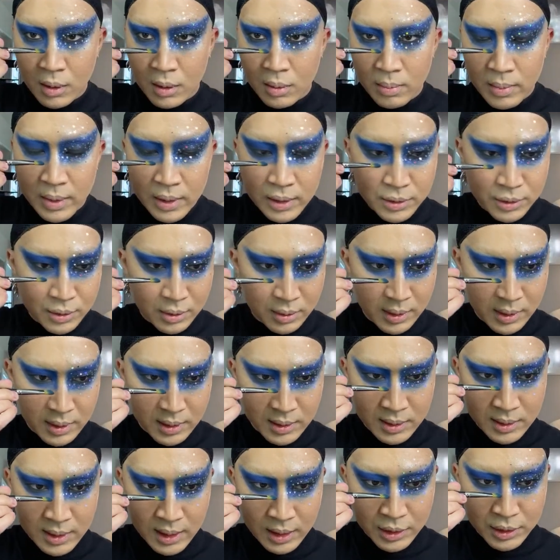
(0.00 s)
Make sure this
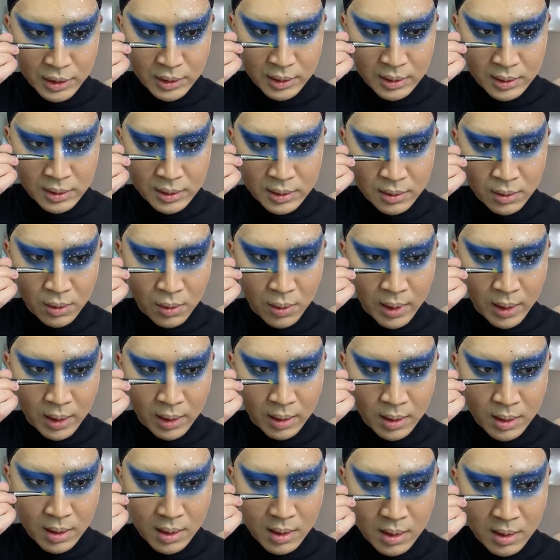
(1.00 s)
section is
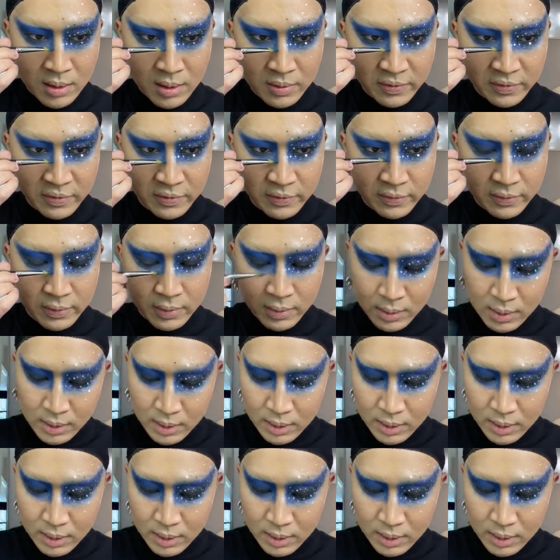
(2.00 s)
squared off.